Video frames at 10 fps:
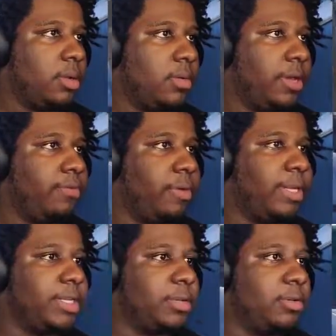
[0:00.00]
Where he
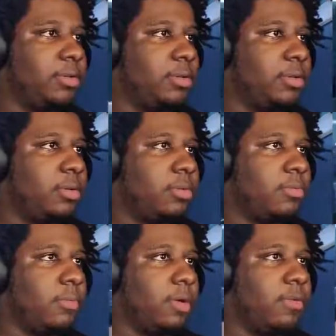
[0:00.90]
running to?
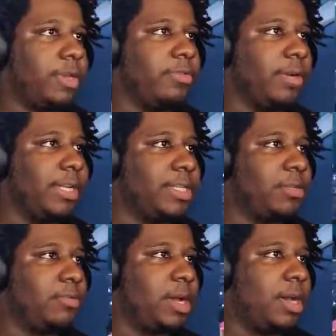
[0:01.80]
Where you running
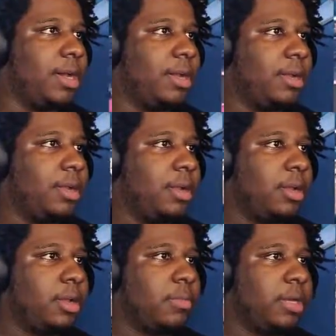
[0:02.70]
to, cuz?
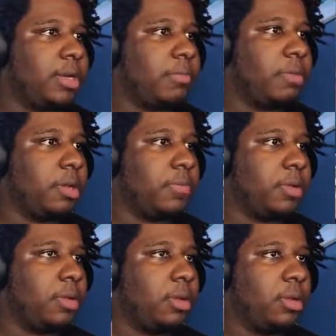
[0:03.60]
Come here, pick up it.
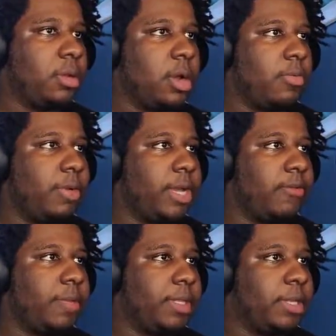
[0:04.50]
Alright, we can't even
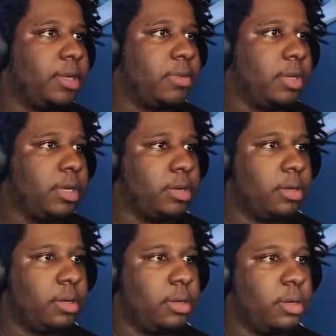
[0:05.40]
pick that up. Come here.
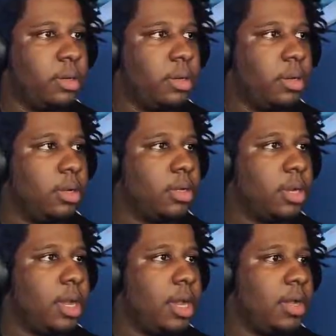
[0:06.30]

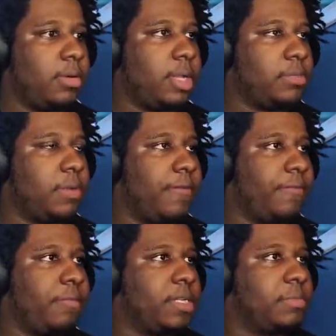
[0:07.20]
Ah, that's my
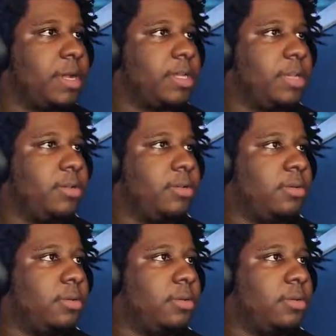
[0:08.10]
that's my kill.